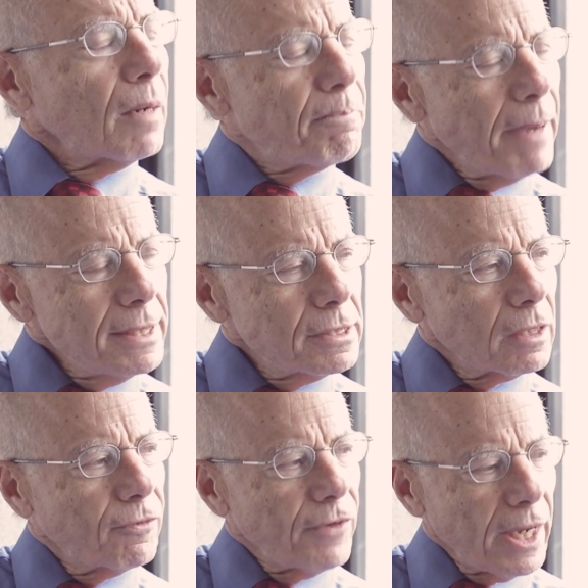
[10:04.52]
A
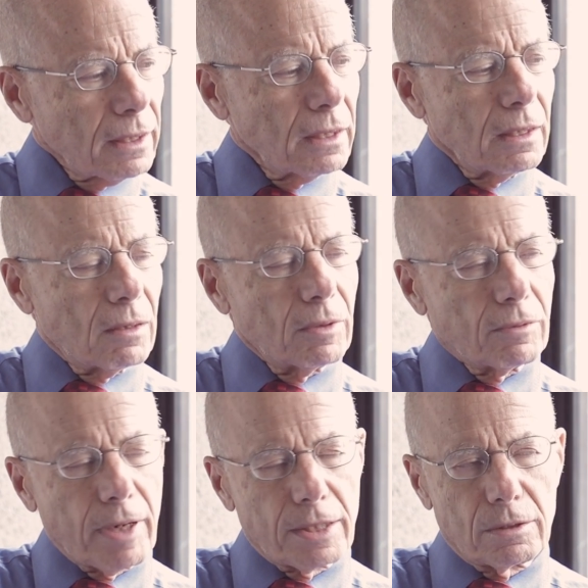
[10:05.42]
basic failing, though,
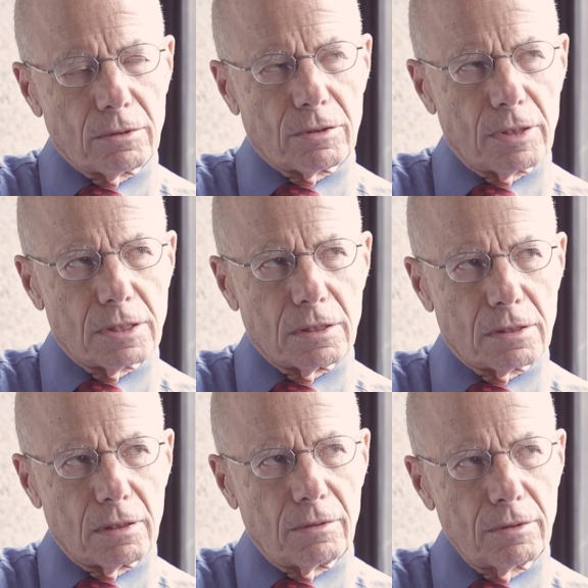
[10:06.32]
with rational choice
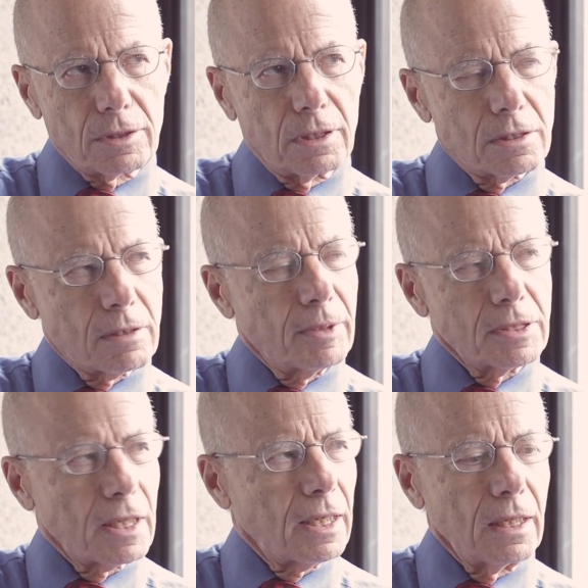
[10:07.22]
institutionalism
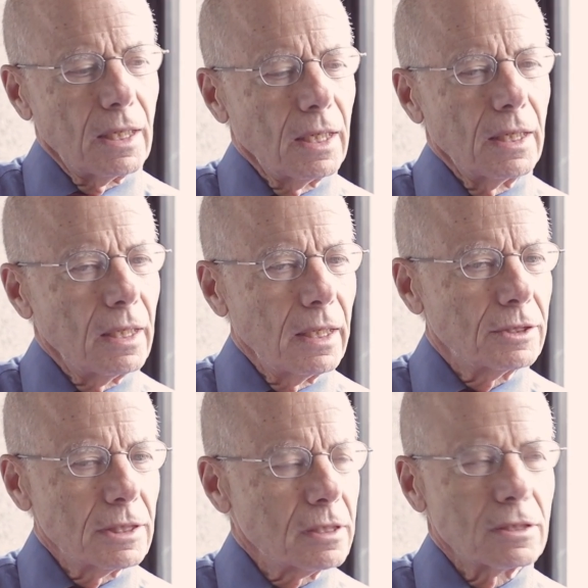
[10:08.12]
is that
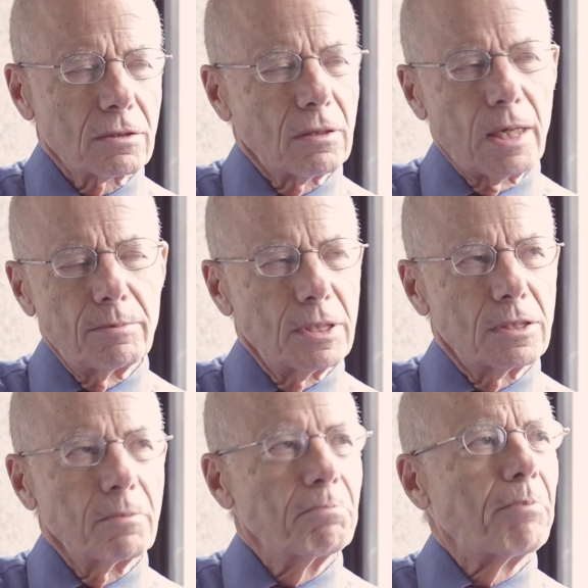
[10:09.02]
it just describes
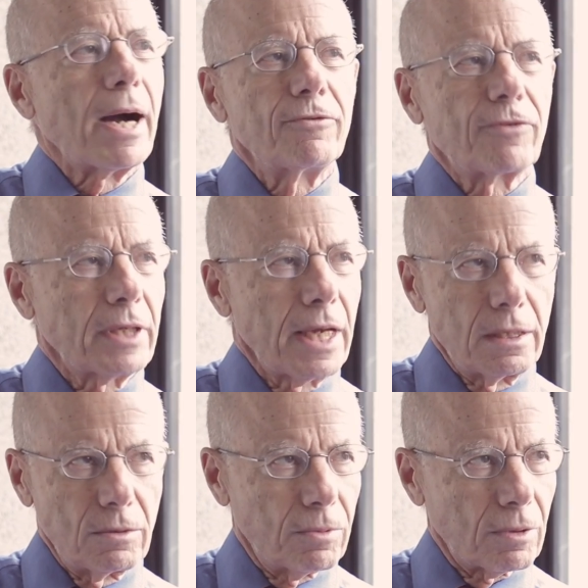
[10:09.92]
this
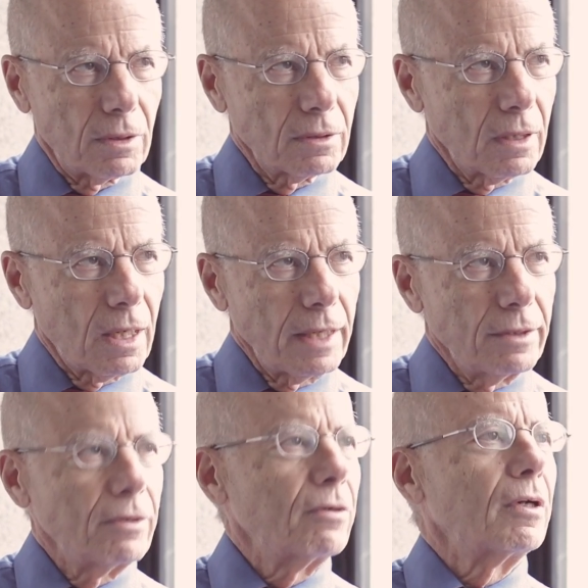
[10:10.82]
bifurcated world.
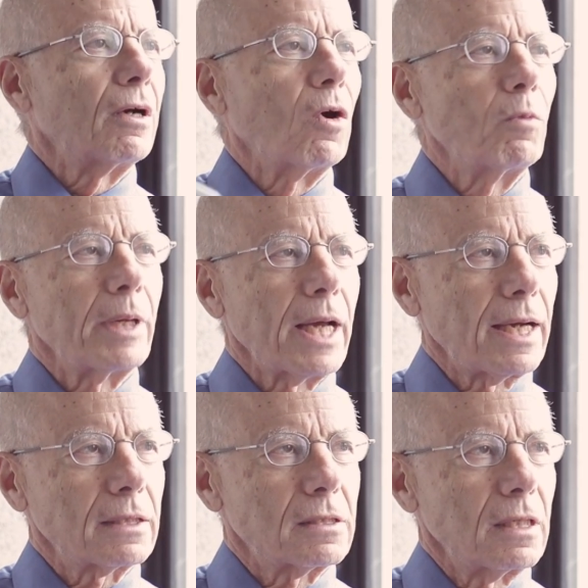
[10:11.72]
Either you're an open
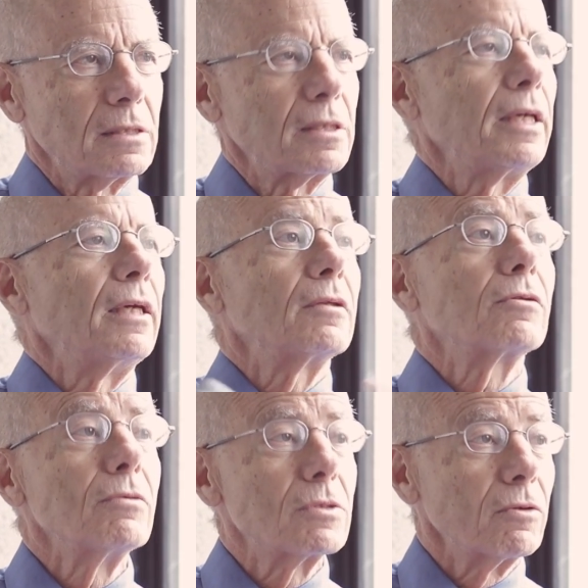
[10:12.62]
access,
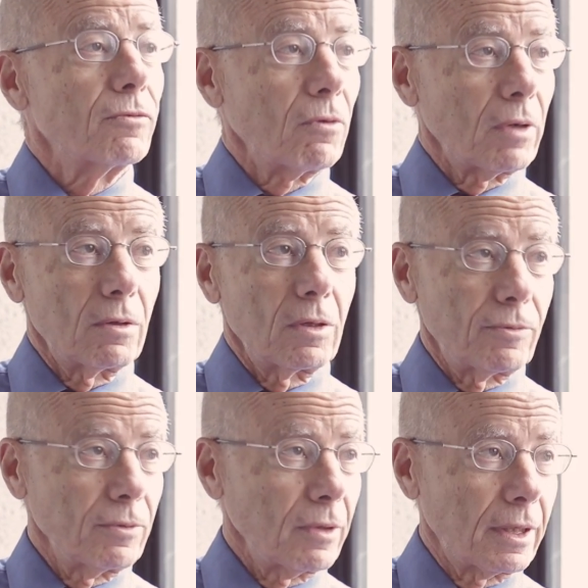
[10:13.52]
inclusive order,
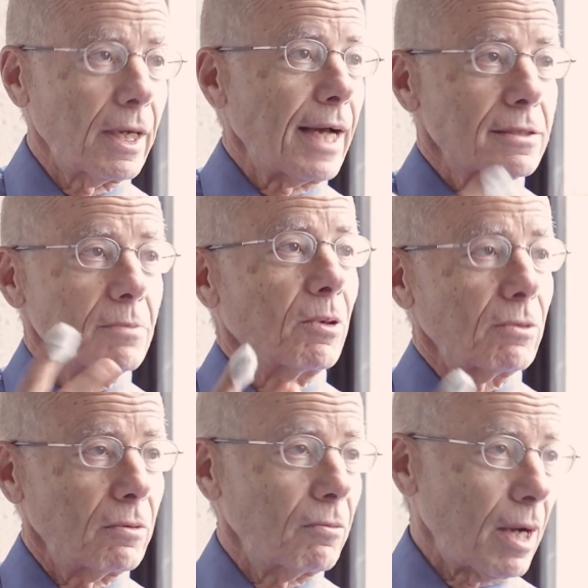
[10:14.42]
if you look at
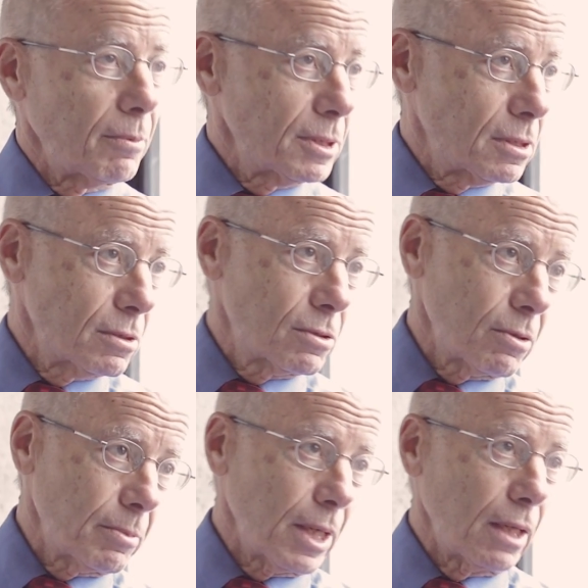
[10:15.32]
Asimov and Robinson's
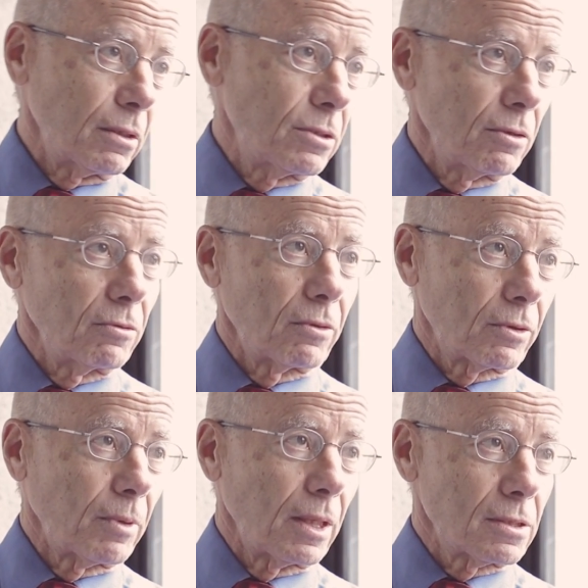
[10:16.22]
terminology in
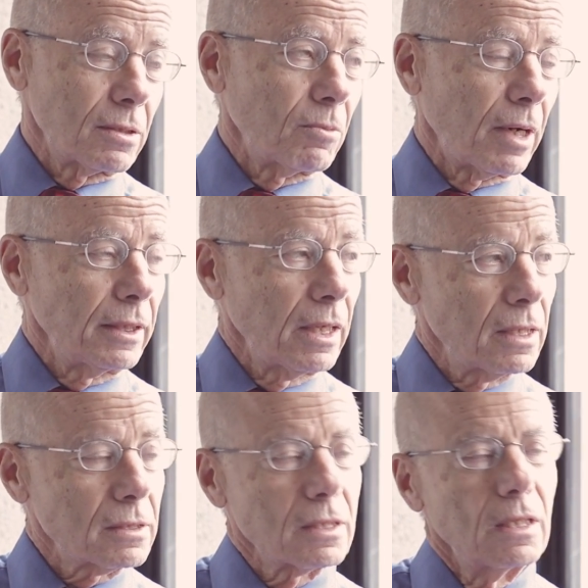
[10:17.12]
North Wallace and
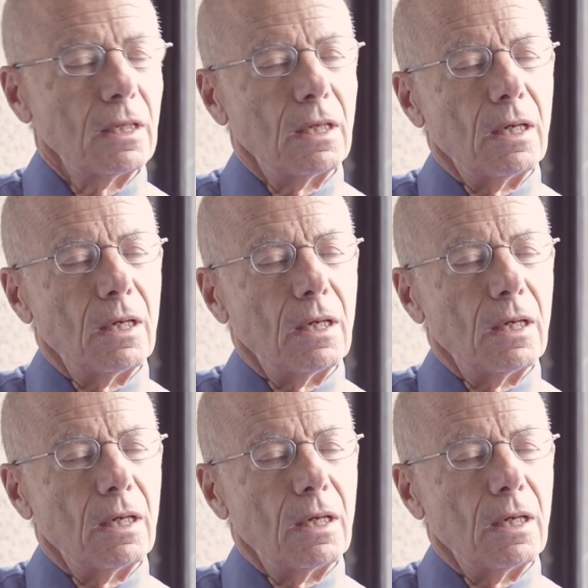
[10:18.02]
Weingass,